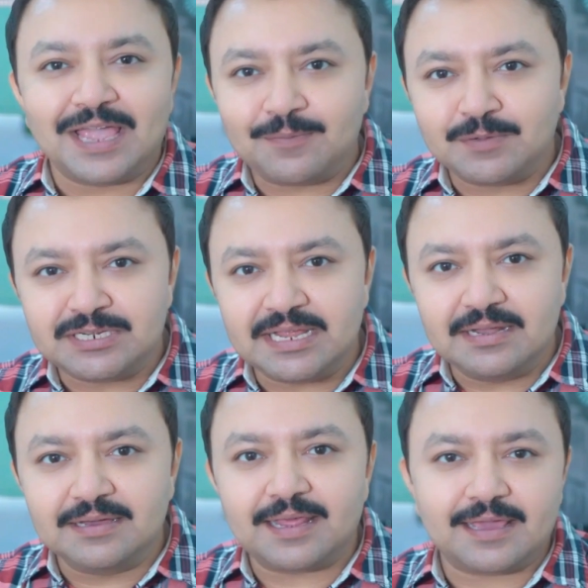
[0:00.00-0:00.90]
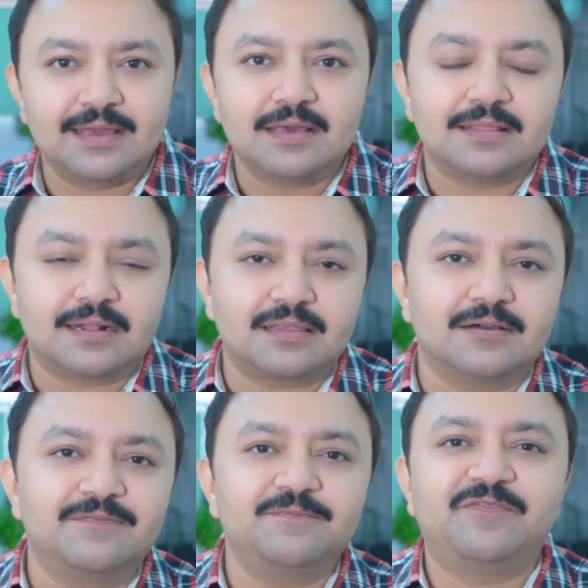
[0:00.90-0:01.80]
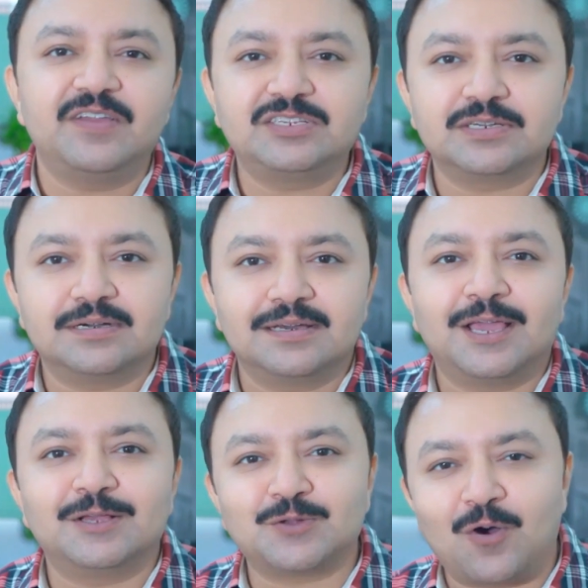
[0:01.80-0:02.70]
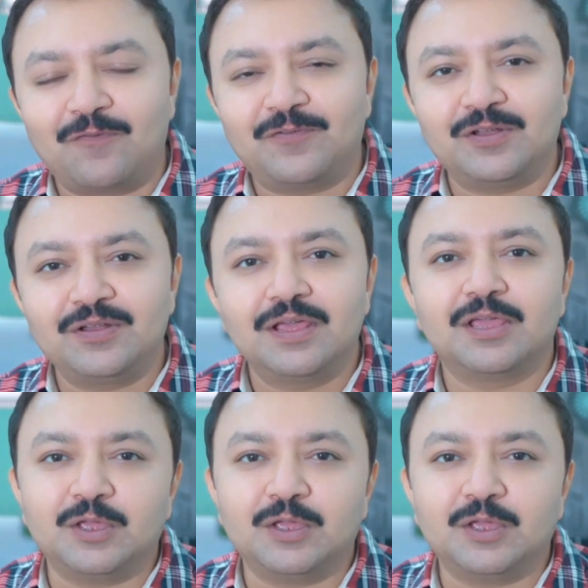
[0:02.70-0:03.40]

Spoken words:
In machine learning, the term feature is often